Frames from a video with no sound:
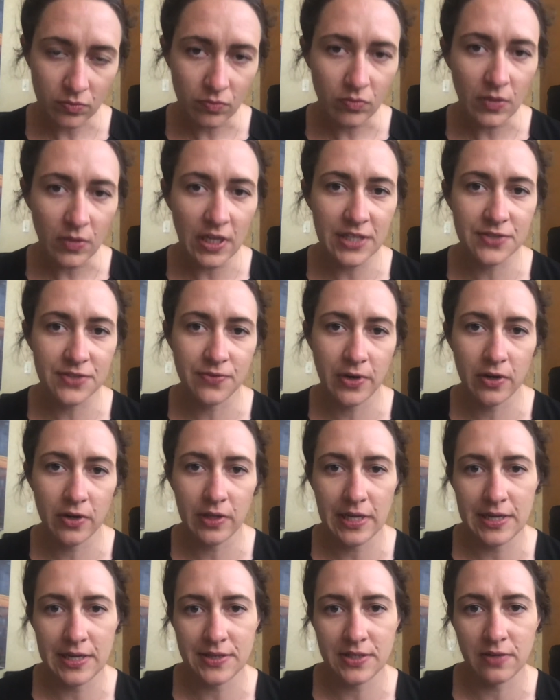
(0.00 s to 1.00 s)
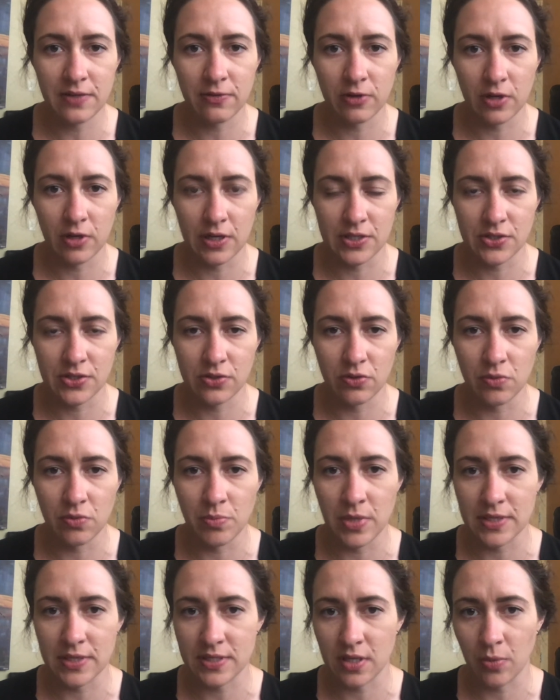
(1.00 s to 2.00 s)
it's fairly easy for us to
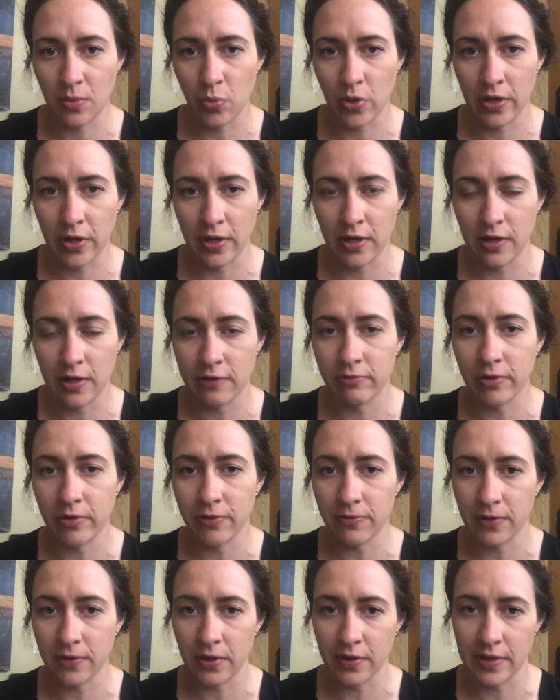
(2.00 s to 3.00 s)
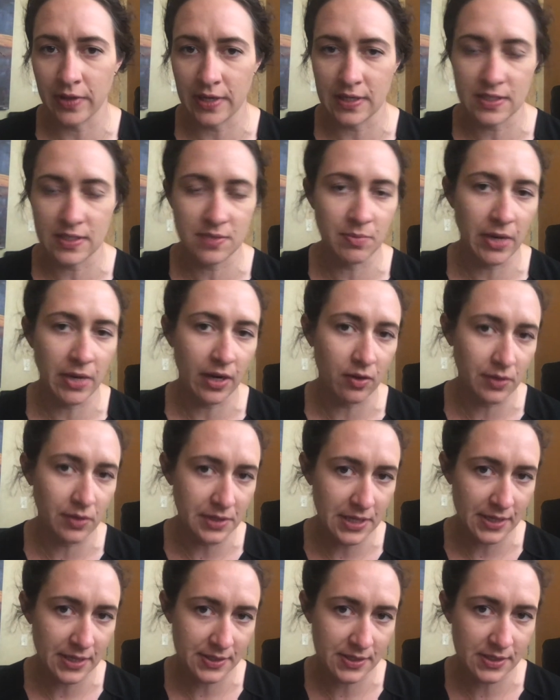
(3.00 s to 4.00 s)
admit someone if we feel that it's medically
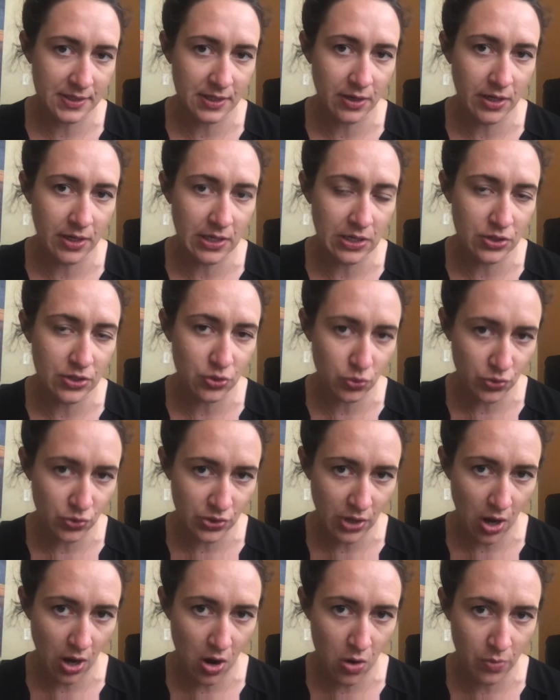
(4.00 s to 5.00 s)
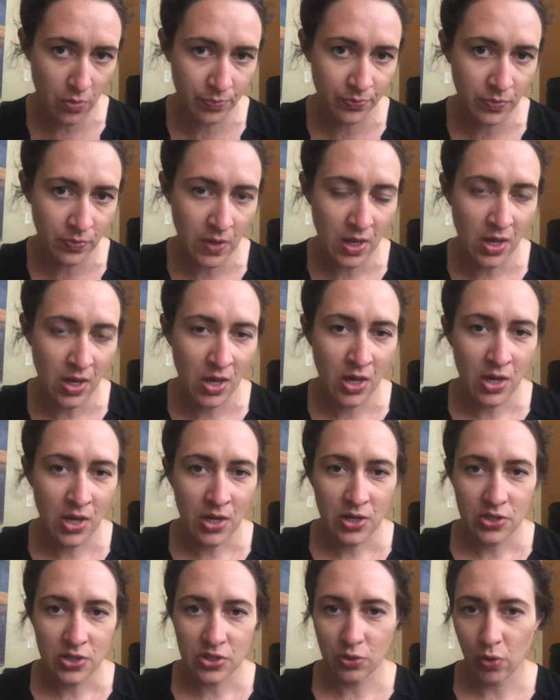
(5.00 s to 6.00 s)
necessary to do so.
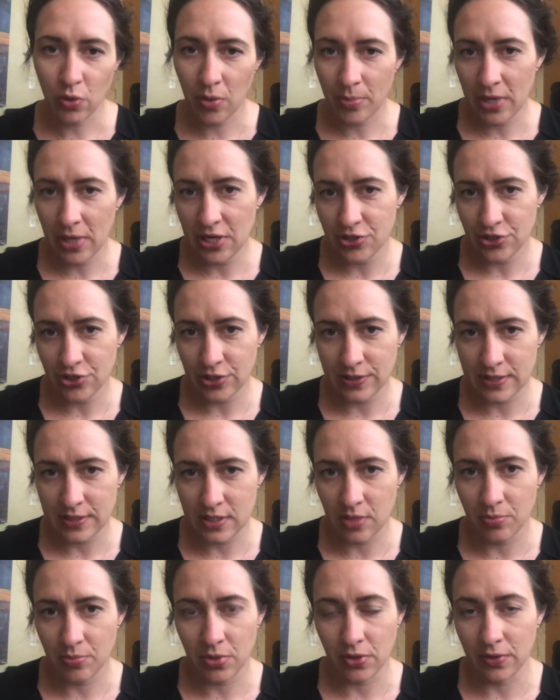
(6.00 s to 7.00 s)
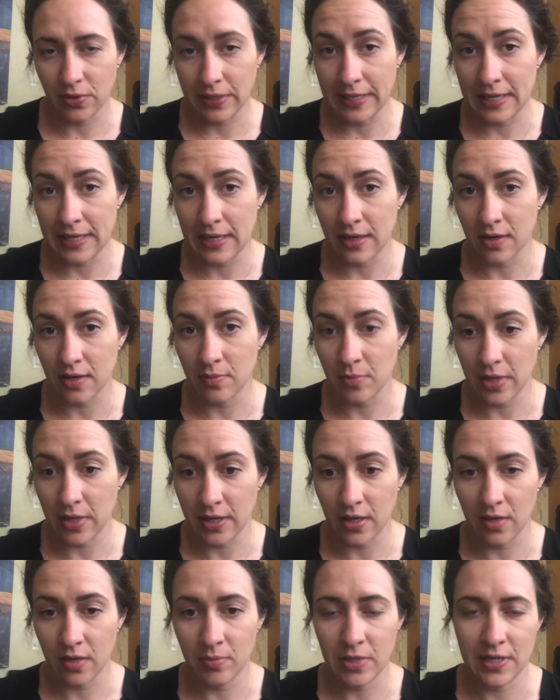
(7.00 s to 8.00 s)
So what patients typically get
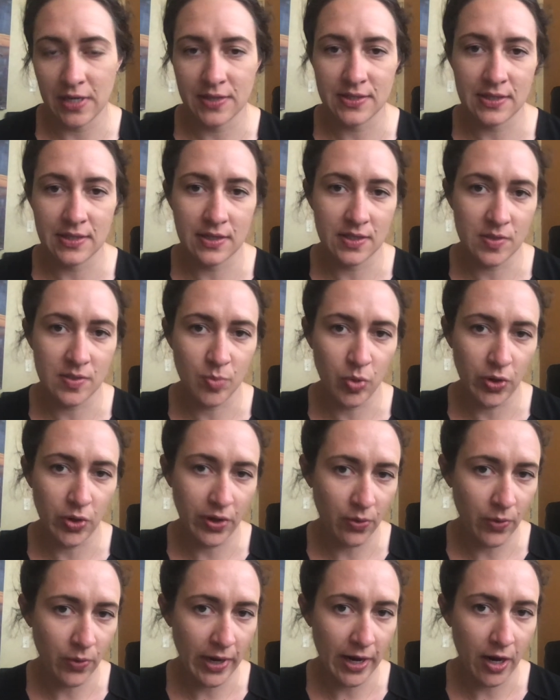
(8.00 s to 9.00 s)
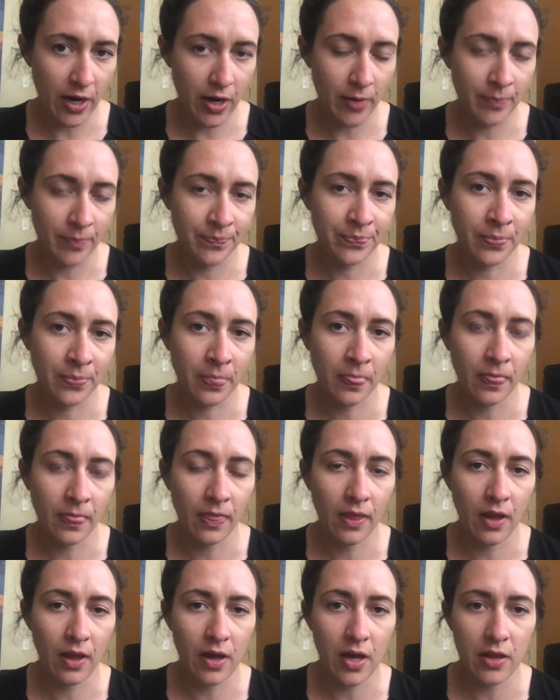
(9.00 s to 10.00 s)
admitted, because it is pretty rare?
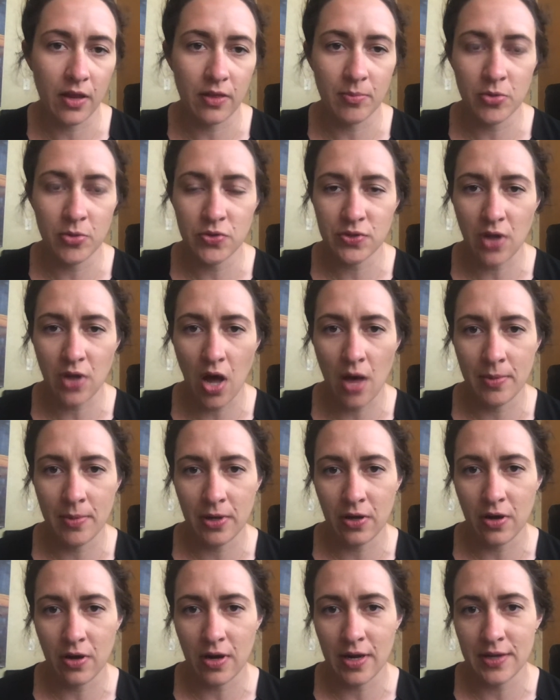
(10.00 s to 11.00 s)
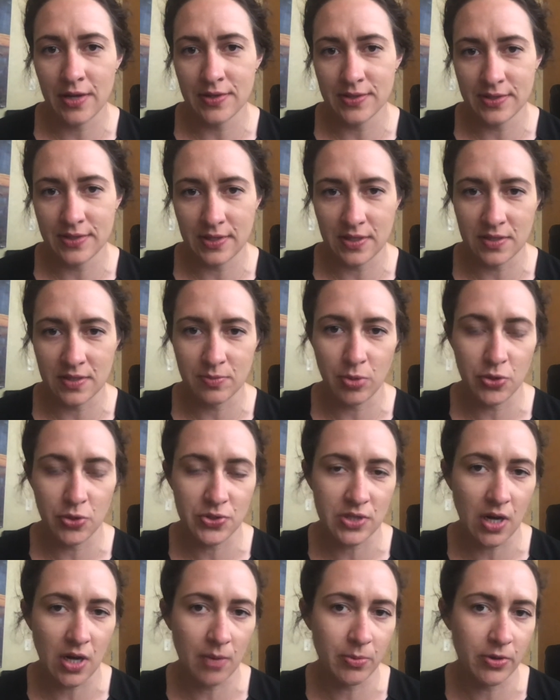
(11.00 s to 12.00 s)
The most common cause is
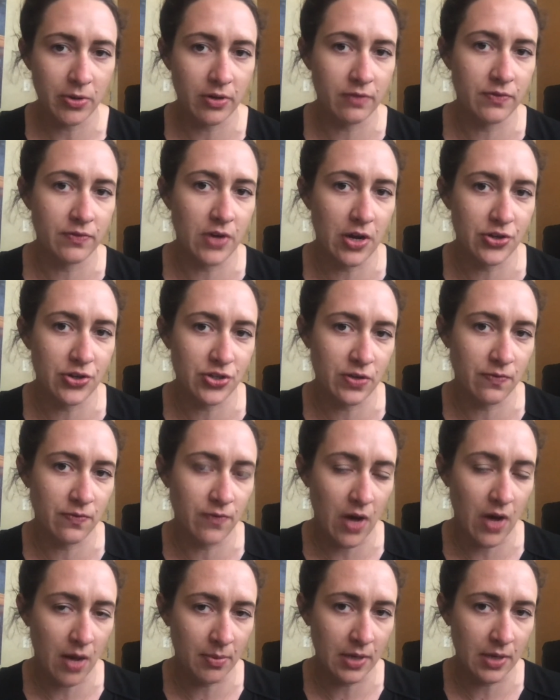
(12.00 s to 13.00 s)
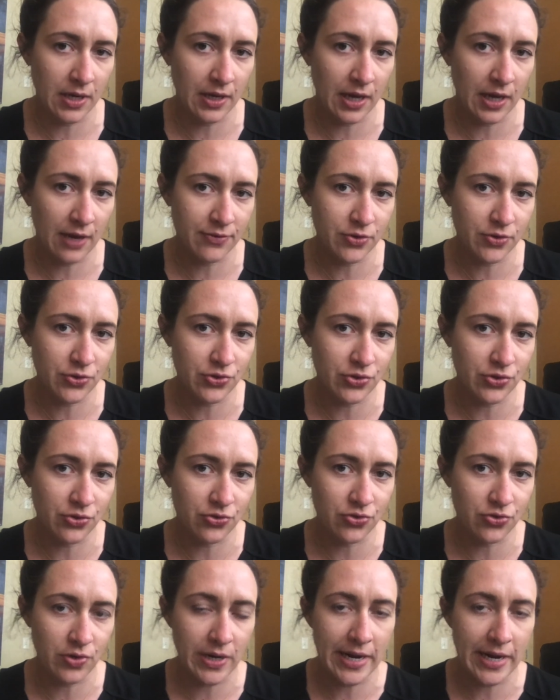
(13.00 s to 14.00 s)
postoperative nausea and vomiting after
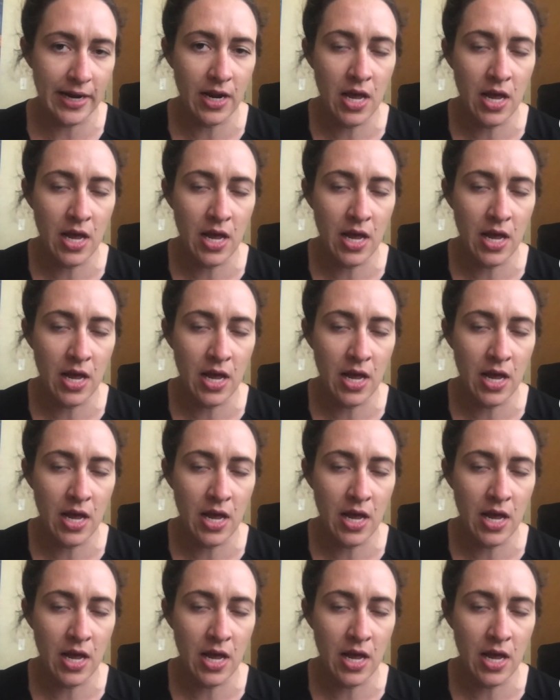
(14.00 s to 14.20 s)
surgery.